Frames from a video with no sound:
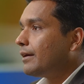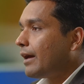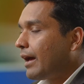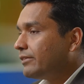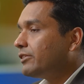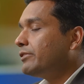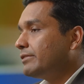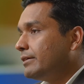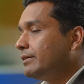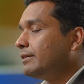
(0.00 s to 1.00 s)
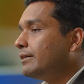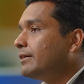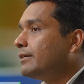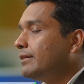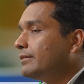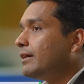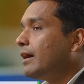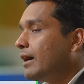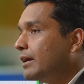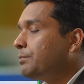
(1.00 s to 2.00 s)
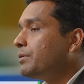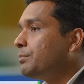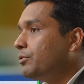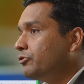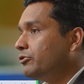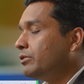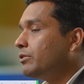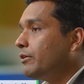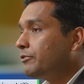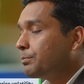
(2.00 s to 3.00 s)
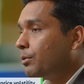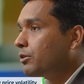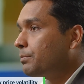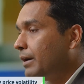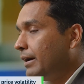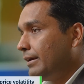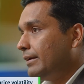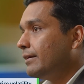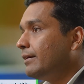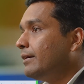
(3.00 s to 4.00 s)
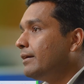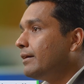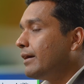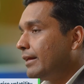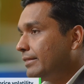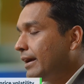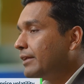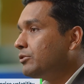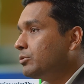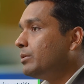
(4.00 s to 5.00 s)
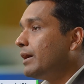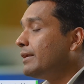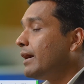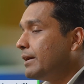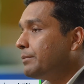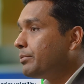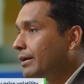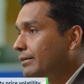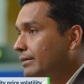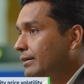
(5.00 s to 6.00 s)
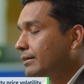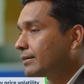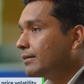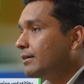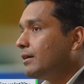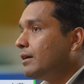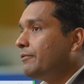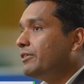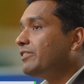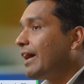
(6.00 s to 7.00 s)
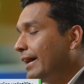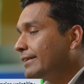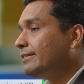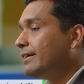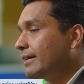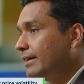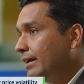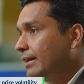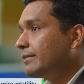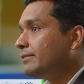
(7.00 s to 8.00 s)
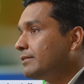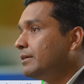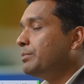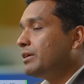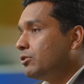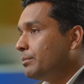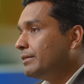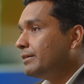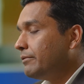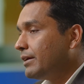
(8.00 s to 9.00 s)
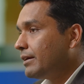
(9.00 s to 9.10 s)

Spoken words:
As a result, there's a higher proportion of spot buying, and that too at higher pricing, which acts against the procurement saving